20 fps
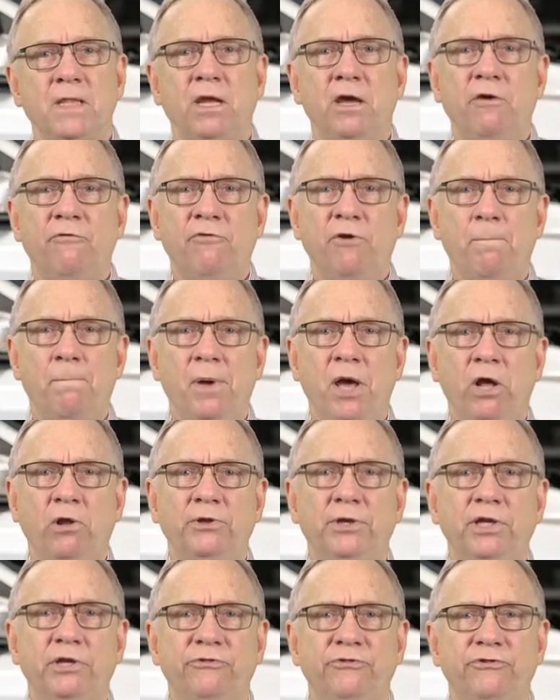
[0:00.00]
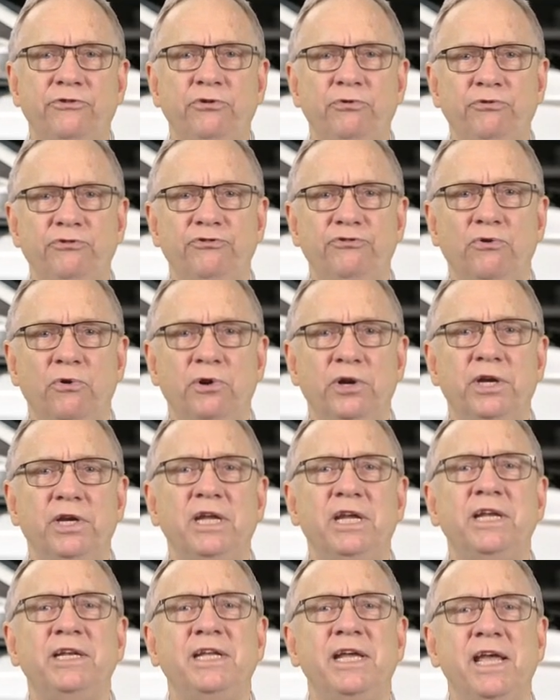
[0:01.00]
If a belt is too short,
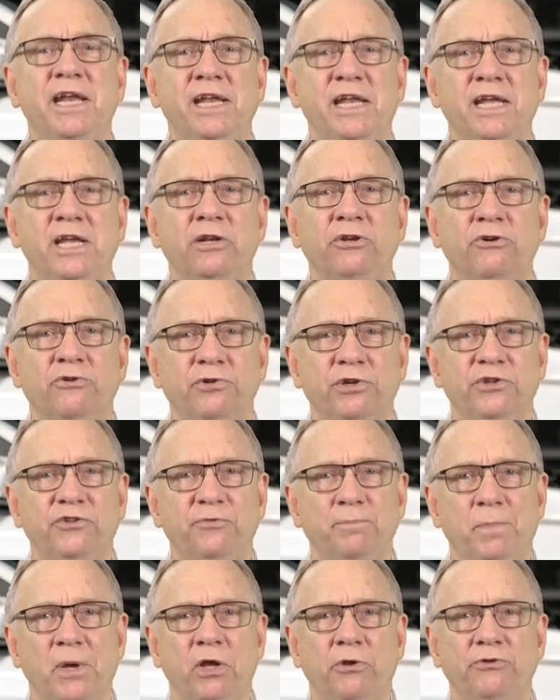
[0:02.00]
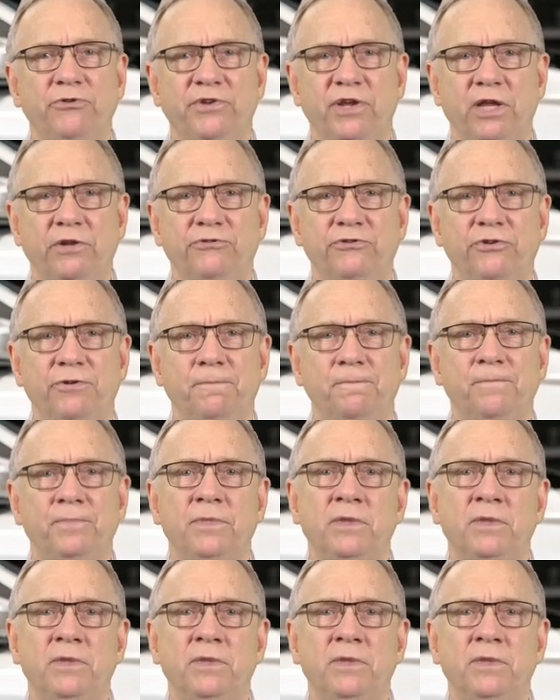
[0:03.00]
it can increase belt tension.